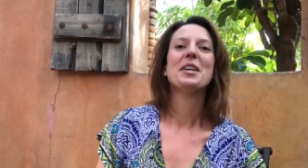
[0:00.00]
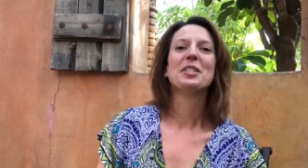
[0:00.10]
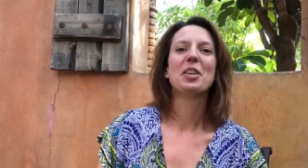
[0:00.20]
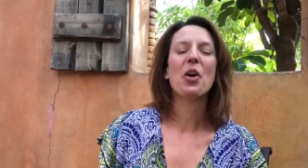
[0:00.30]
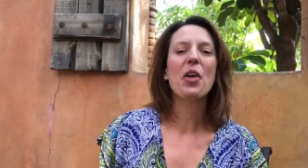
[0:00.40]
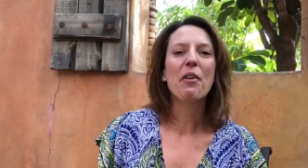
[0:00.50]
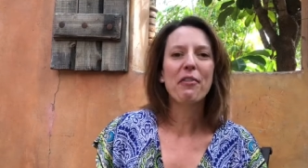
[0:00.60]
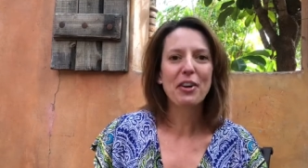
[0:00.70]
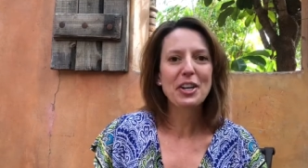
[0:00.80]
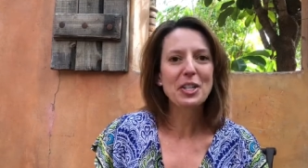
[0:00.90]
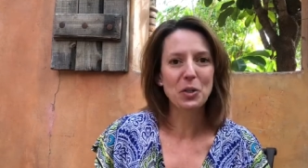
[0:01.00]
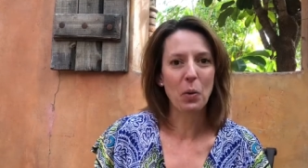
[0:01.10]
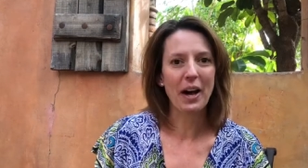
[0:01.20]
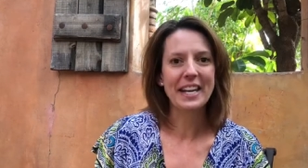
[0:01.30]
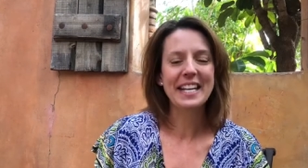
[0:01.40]
So the first
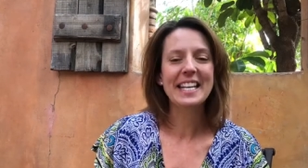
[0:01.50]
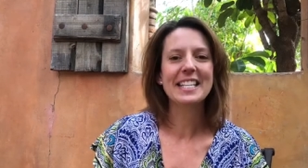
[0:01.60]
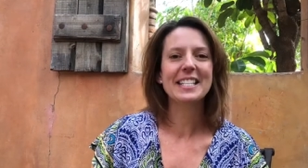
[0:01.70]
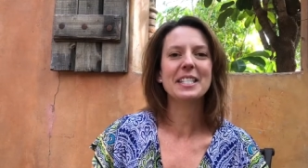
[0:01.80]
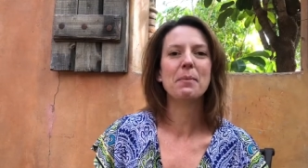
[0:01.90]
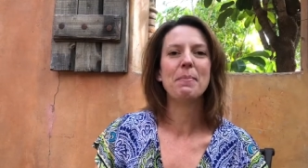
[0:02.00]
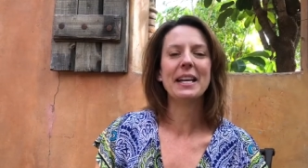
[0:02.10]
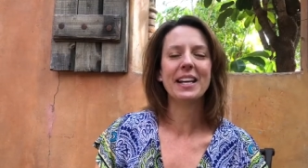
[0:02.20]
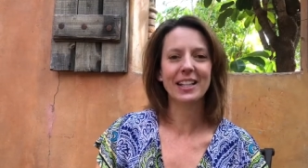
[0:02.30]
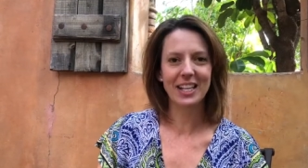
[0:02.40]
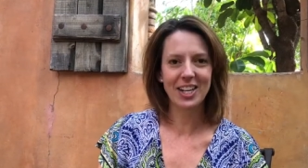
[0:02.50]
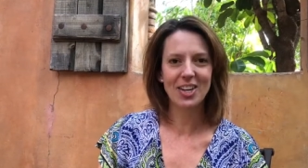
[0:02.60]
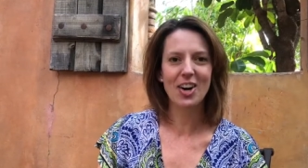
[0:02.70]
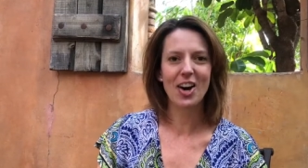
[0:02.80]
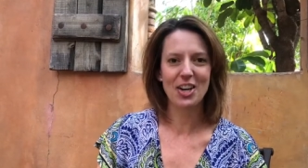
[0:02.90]
one is to be
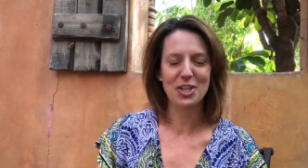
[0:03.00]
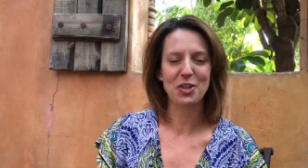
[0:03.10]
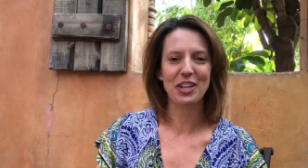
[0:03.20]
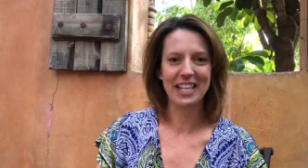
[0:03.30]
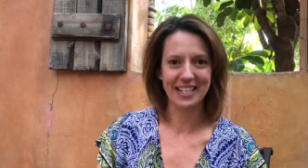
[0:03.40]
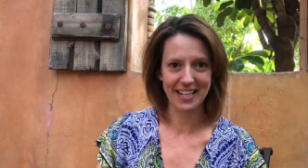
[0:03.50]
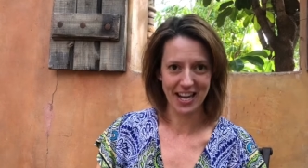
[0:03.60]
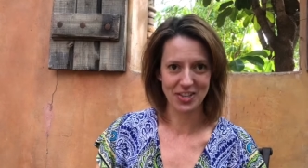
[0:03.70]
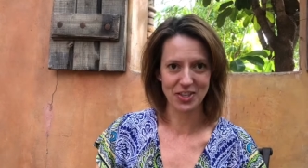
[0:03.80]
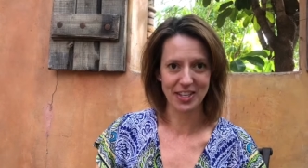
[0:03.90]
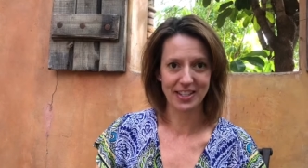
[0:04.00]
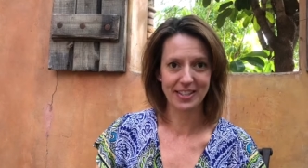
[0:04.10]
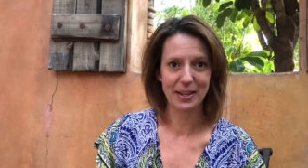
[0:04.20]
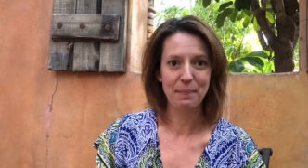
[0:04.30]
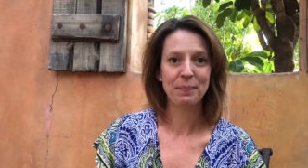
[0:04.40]
clear on your
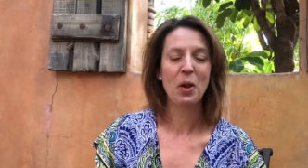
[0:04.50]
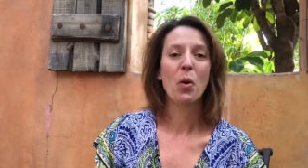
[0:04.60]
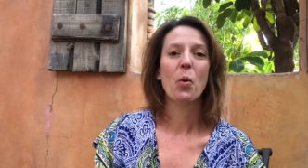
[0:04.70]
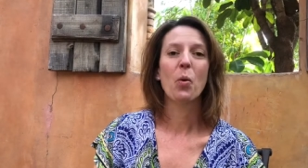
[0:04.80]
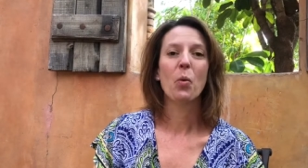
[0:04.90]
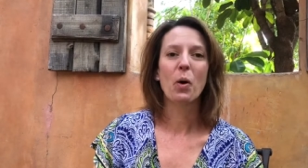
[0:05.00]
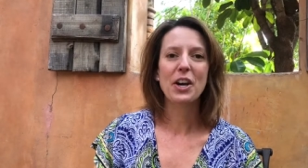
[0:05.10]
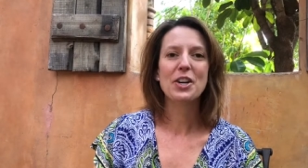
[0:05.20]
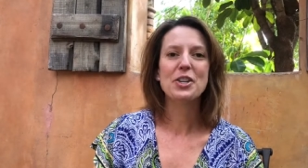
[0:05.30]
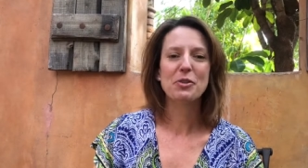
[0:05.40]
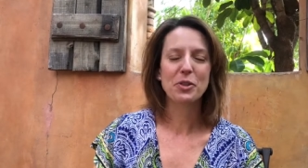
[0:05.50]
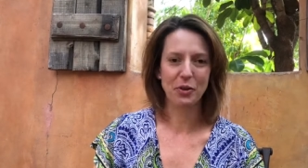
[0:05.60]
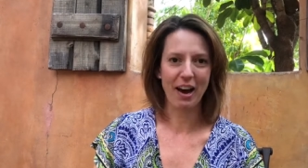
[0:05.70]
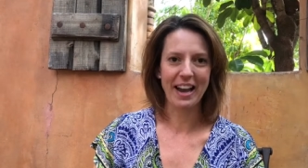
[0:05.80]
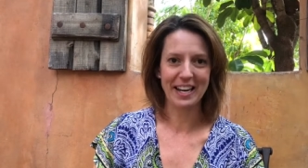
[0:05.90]
intentions. What are you
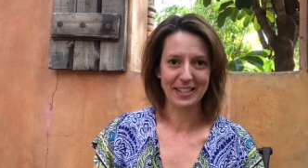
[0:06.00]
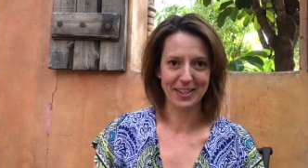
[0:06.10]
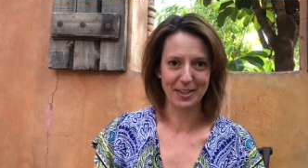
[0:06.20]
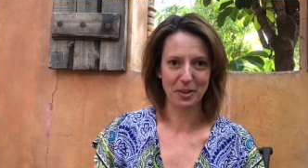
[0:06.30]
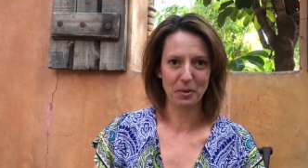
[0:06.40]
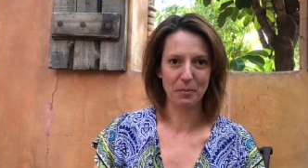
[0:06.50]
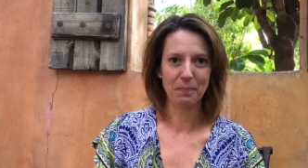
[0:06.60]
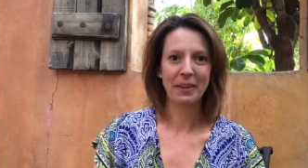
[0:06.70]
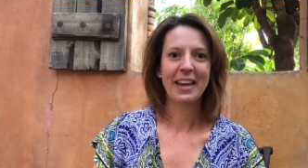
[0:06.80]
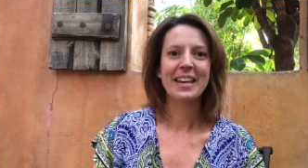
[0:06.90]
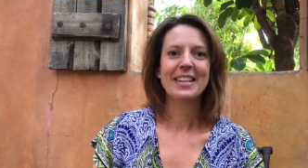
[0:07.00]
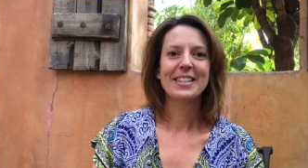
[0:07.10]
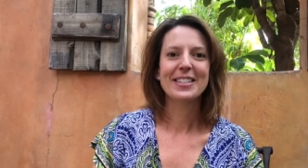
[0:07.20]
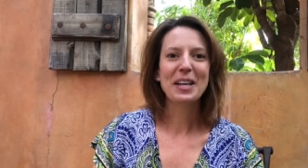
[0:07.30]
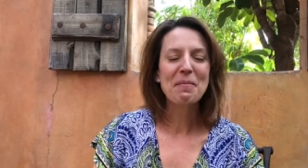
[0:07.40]
trying to do?
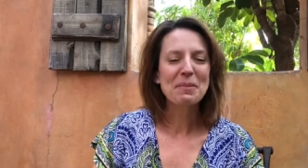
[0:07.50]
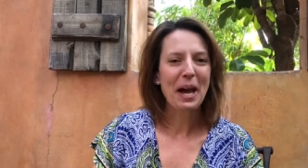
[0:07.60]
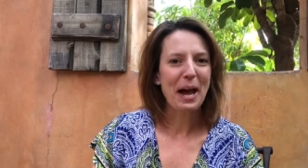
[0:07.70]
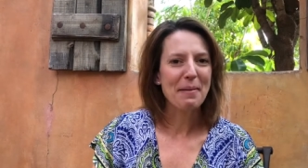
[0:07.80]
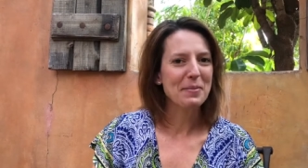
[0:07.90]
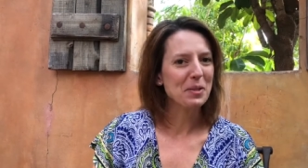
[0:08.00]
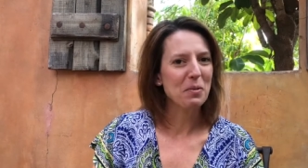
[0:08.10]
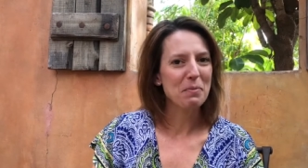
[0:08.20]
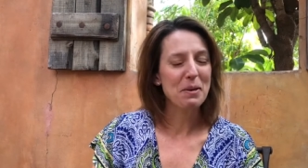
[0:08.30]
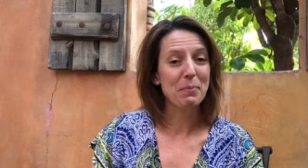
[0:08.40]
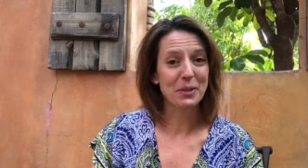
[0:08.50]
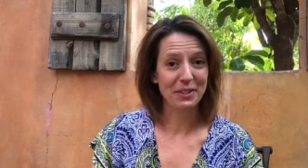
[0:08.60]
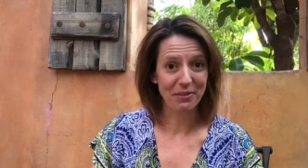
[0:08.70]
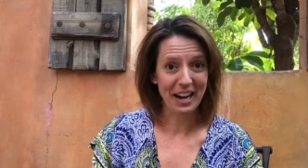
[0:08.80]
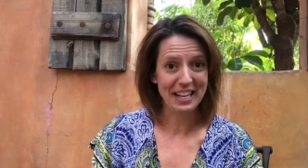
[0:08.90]
Sometimes when people
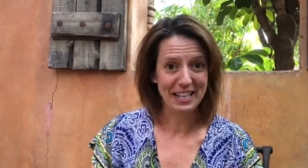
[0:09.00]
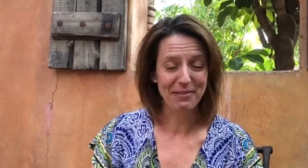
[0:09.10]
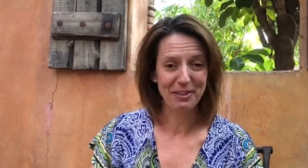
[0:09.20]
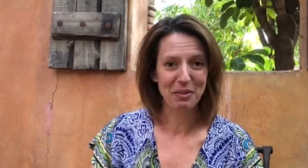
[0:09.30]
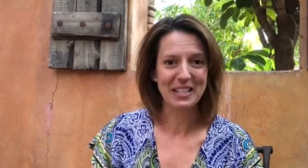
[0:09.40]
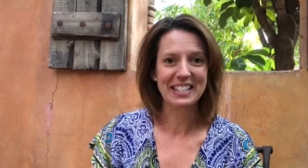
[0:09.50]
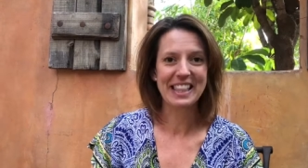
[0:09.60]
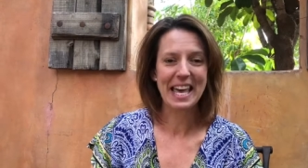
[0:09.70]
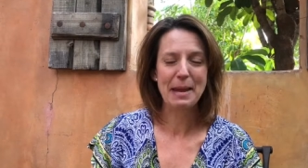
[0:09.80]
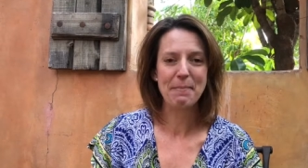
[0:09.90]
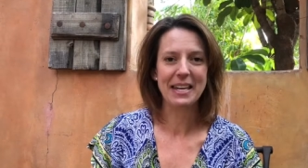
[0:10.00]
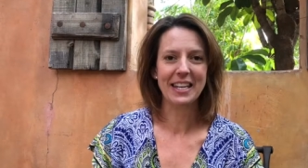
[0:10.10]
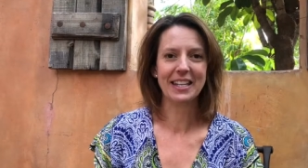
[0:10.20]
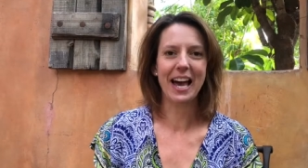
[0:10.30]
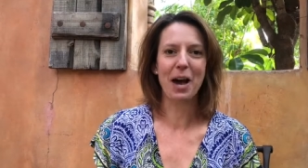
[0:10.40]
define influence, they
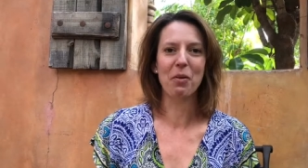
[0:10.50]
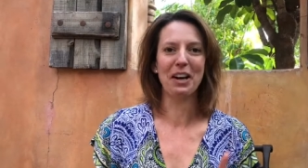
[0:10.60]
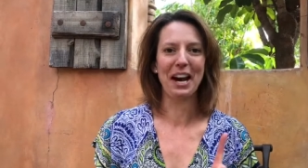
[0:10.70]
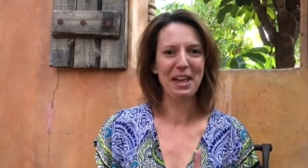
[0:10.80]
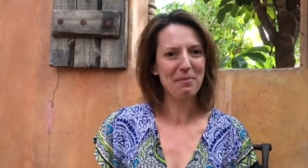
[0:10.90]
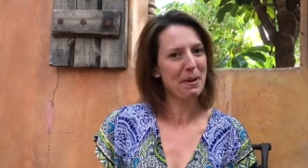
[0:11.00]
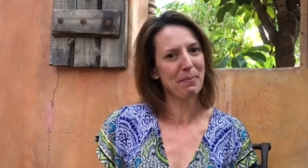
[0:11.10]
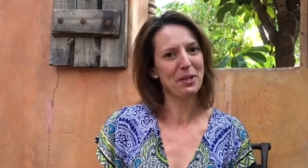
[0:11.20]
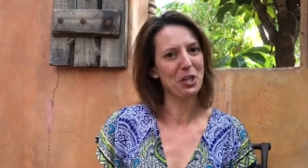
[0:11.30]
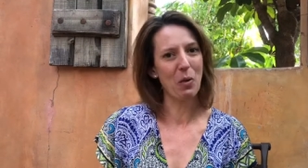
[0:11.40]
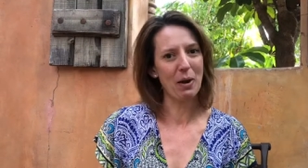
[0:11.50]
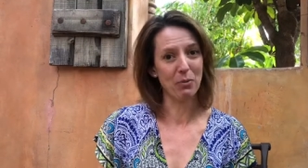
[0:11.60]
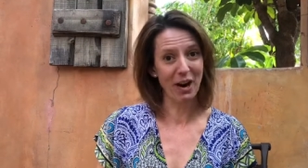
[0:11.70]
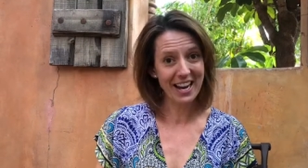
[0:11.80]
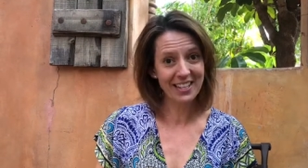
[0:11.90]
mean I want other people to know I'm
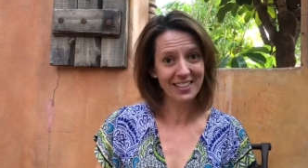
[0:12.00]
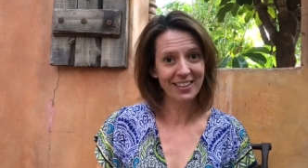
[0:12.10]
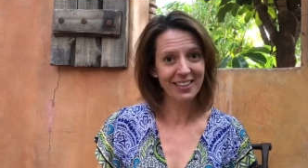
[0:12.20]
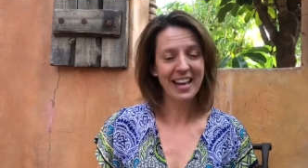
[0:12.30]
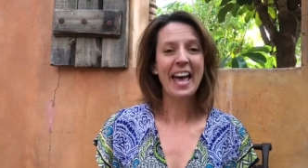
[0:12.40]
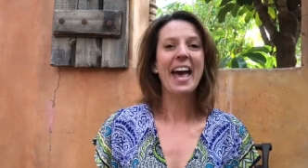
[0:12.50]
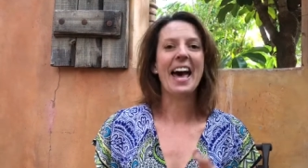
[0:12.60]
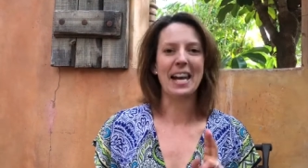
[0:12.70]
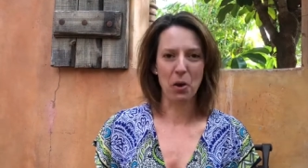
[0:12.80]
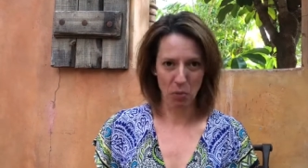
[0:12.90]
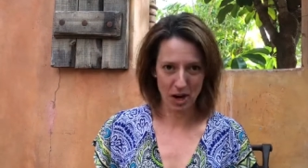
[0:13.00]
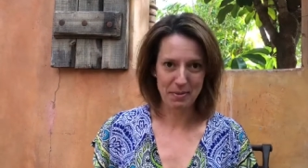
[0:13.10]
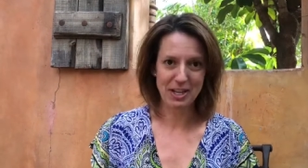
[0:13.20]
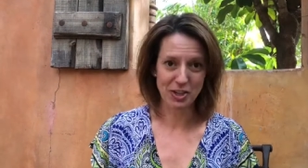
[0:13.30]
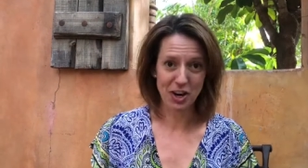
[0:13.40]
right and I want to
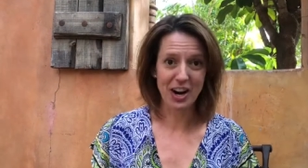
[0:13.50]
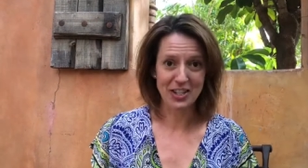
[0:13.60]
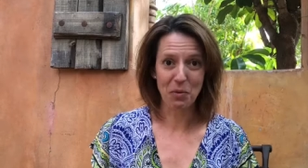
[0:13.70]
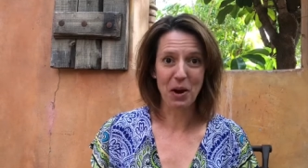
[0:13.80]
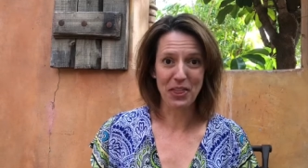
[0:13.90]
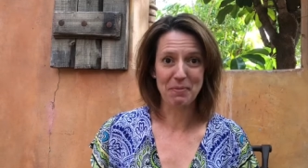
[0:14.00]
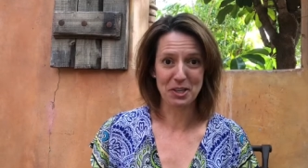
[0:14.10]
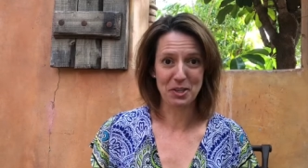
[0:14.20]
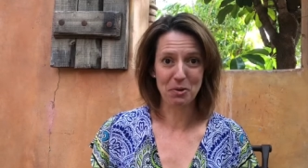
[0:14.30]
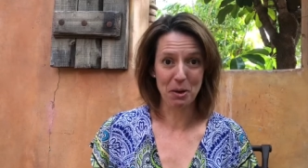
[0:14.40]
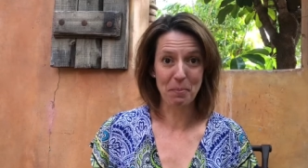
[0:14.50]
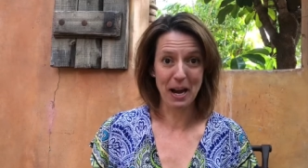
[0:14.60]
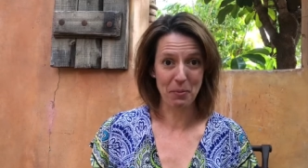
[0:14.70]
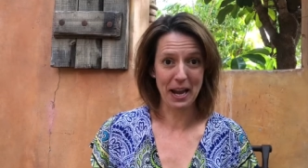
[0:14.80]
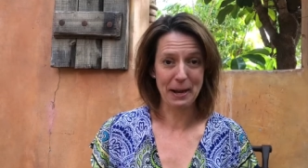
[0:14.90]
be in charge. I want them to do it
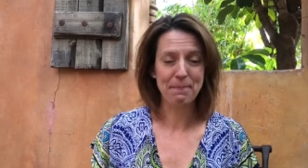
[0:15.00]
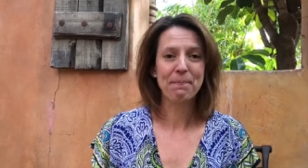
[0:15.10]
my way.